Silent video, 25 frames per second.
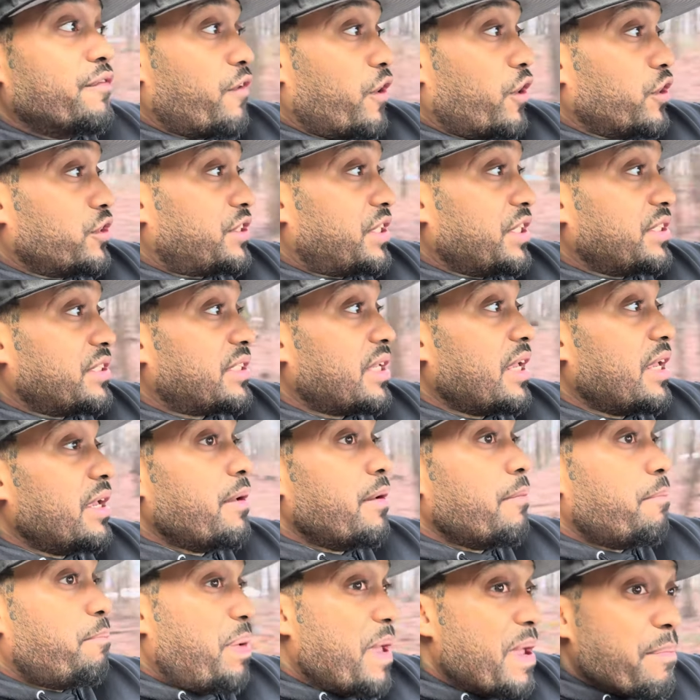versus
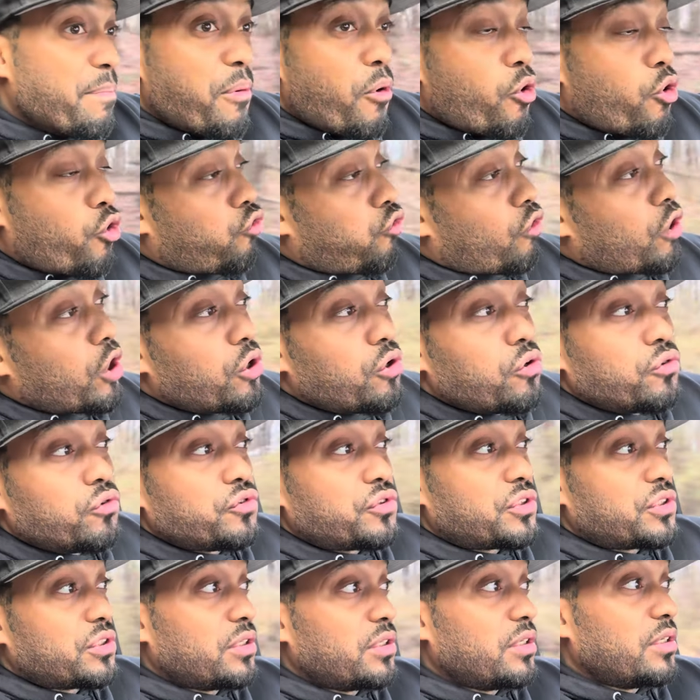Pitbull
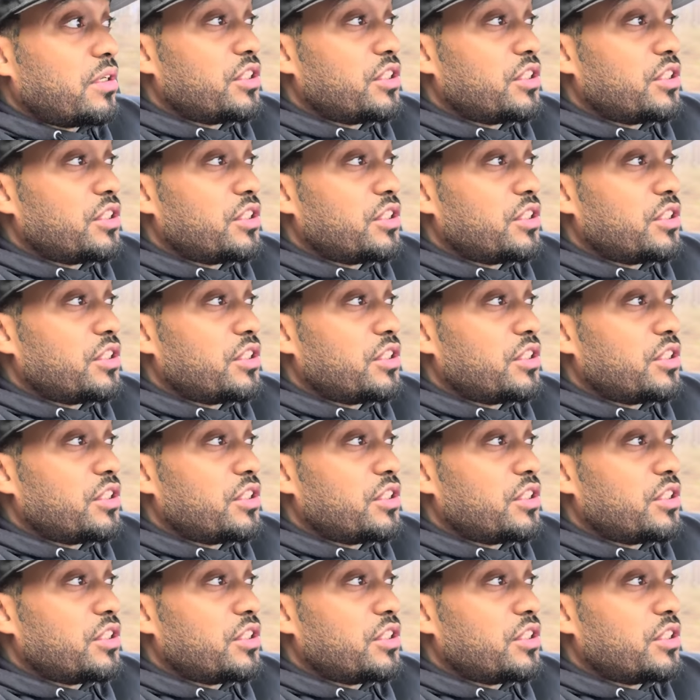Cruz.